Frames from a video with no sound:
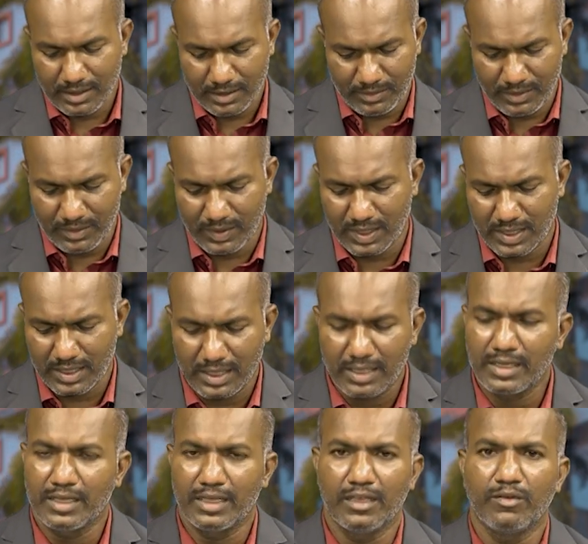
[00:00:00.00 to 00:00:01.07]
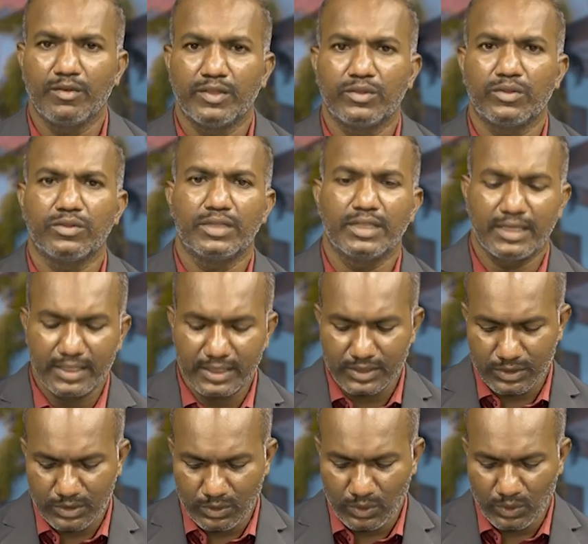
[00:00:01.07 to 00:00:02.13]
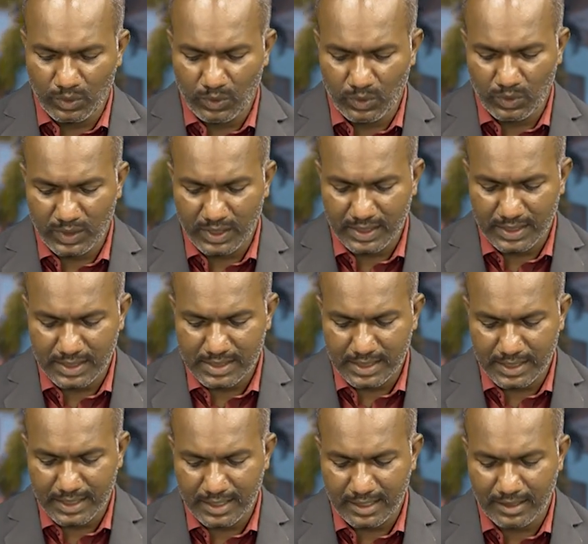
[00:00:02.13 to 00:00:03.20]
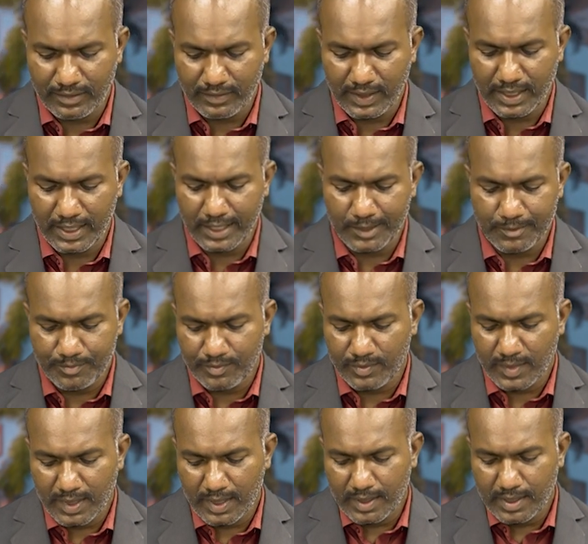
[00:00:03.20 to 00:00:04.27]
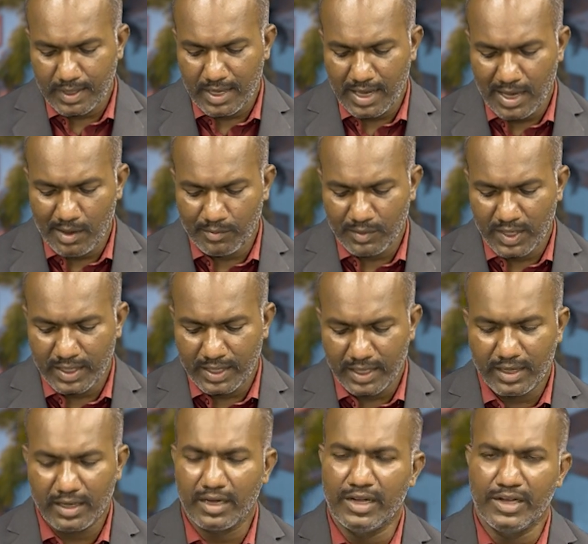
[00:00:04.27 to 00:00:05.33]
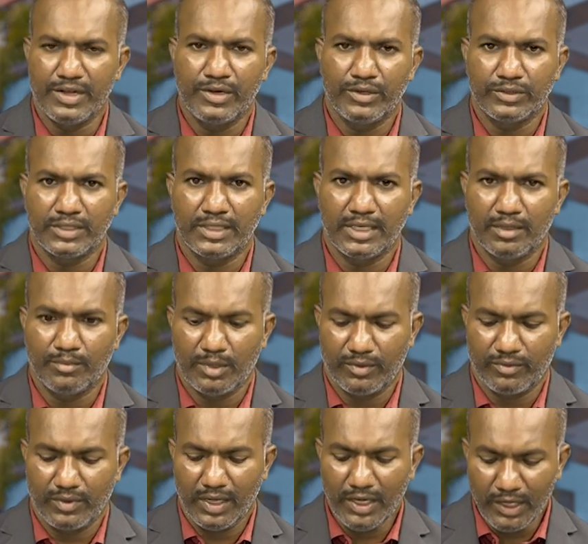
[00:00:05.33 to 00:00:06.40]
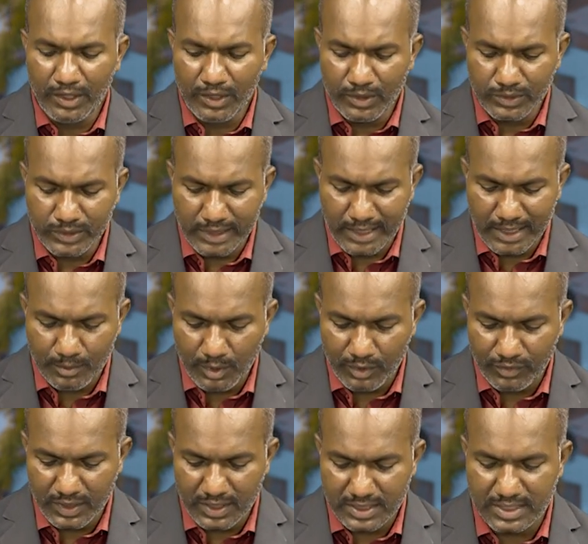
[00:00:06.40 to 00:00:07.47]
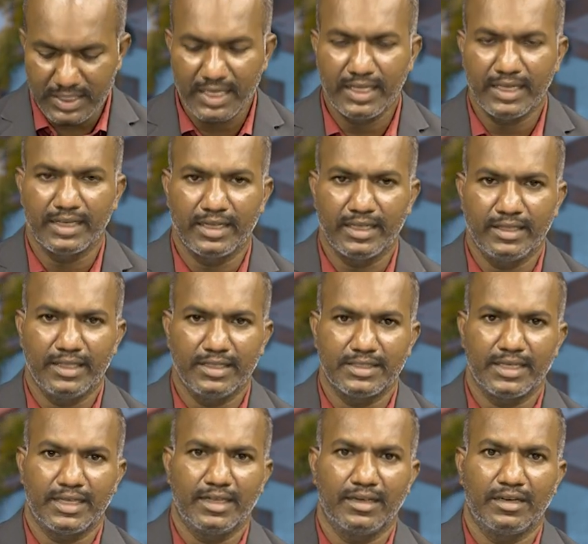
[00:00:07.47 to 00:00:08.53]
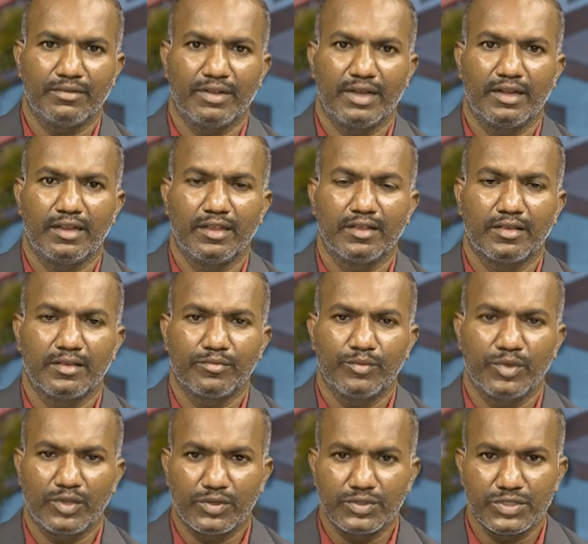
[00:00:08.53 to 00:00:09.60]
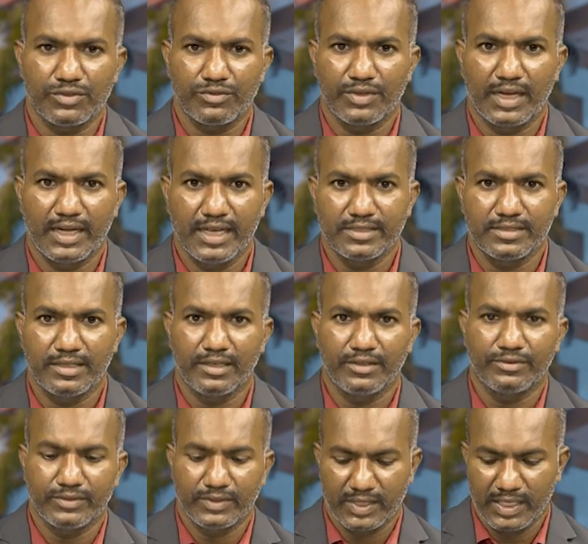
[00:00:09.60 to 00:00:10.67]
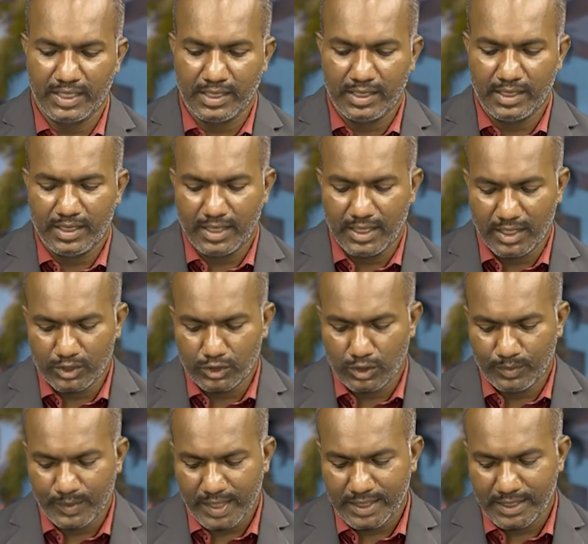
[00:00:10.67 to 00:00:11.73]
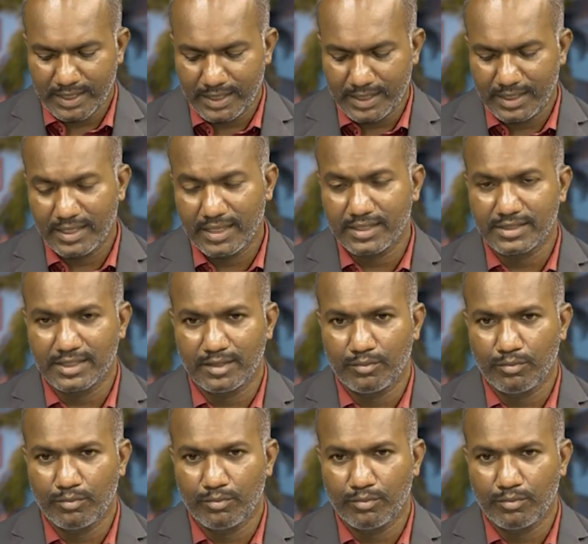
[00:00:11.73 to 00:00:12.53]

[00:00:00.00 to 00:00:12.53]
However, even though there is no load in the secondary winding, I am getting induced EMF. Induced EMF is there in the secondary winding because of Faraday's law of electromagnetic induction.